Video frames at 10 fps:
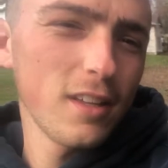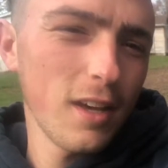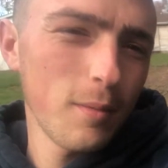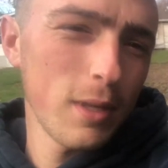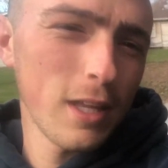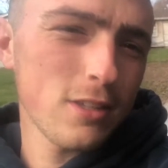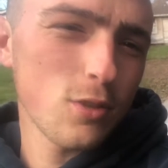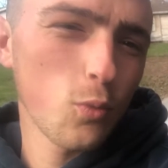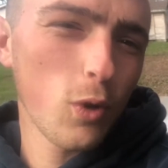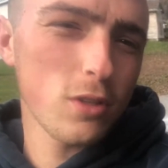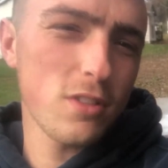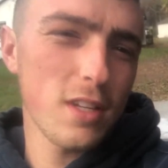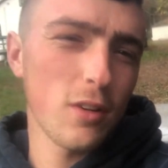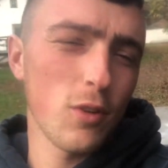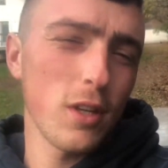I mean, that's the worst
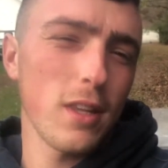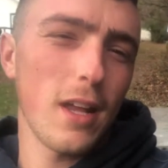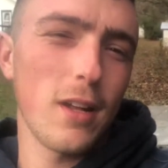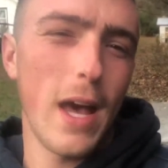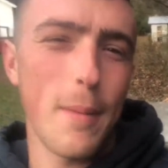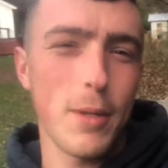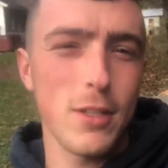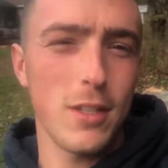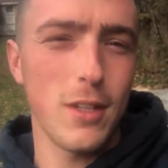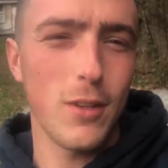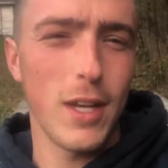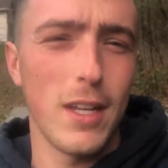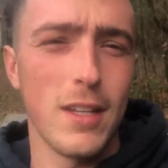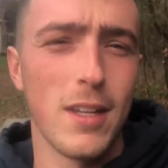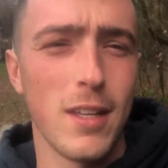thing really that'll happen to you, and